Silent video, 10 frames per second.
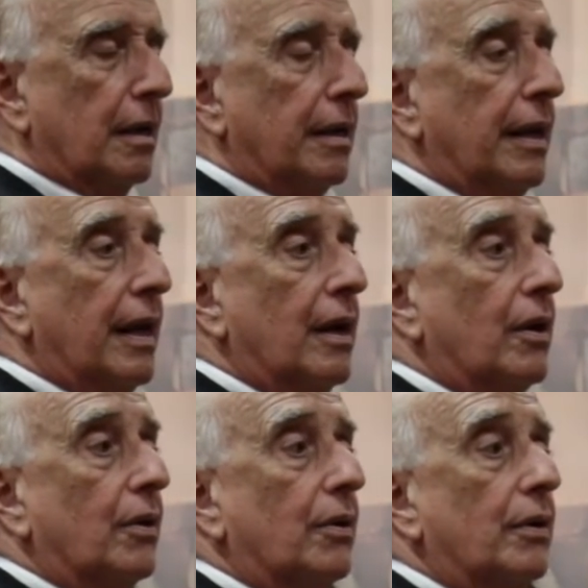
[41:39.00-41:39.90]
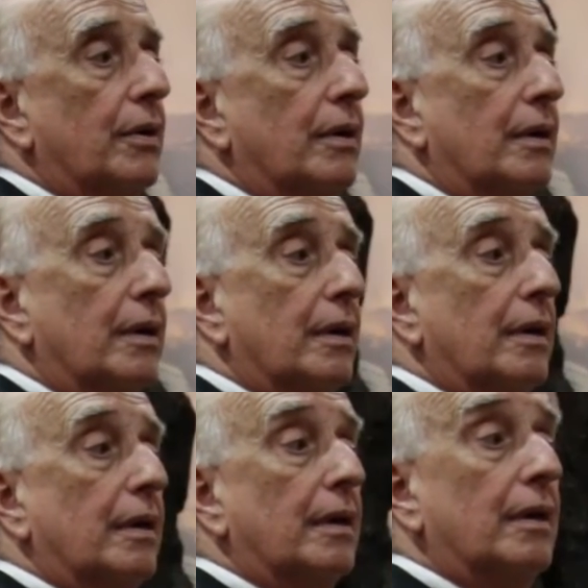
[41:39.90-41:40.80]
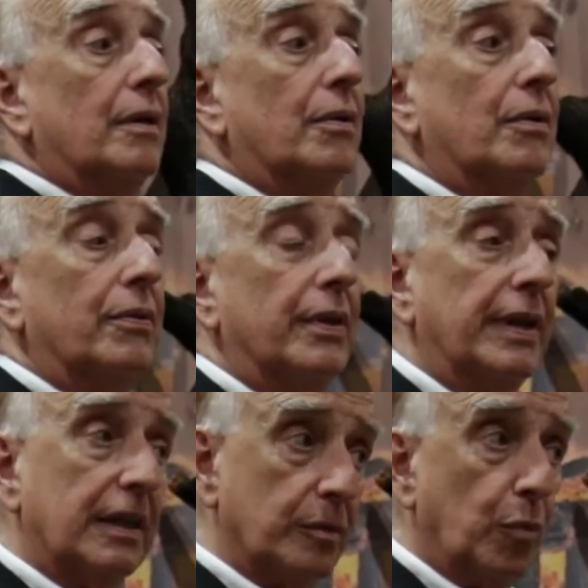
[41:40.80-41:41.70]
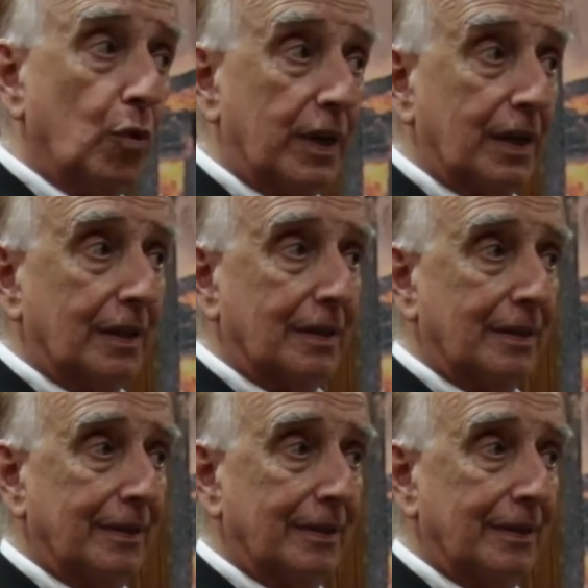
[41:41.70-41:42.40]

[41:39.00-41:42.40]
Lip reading: Now, the next morning,